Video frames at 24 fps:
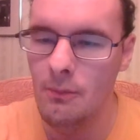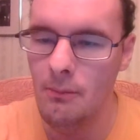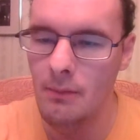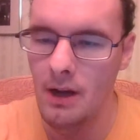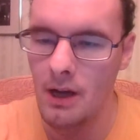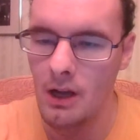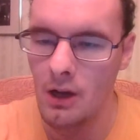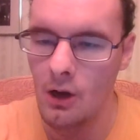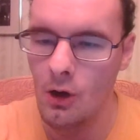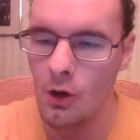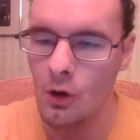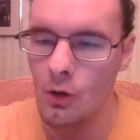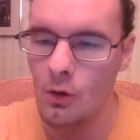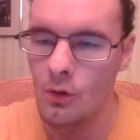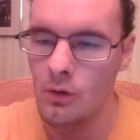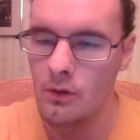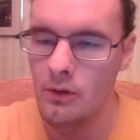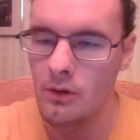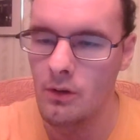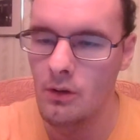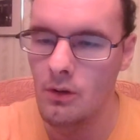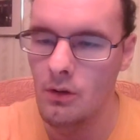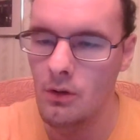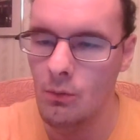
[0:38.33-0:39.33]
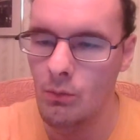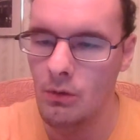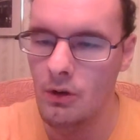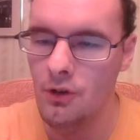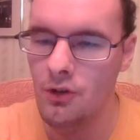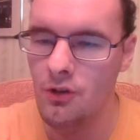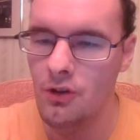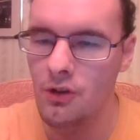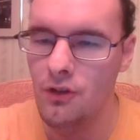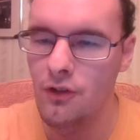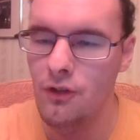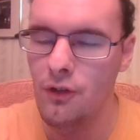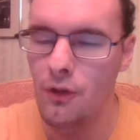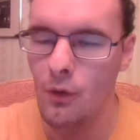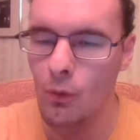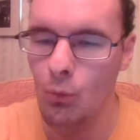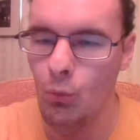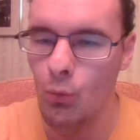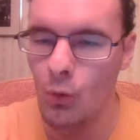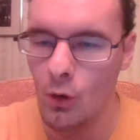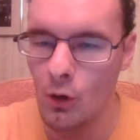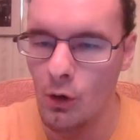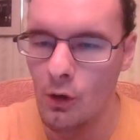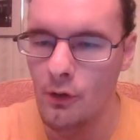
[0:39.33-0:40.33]
my own, which is the
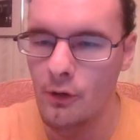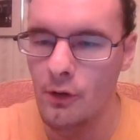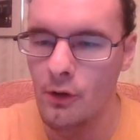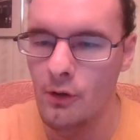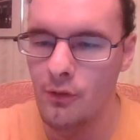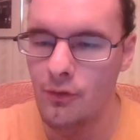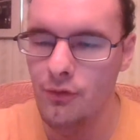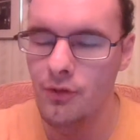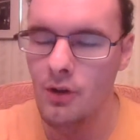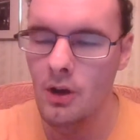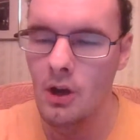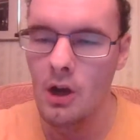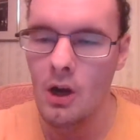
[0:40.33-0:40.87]
world of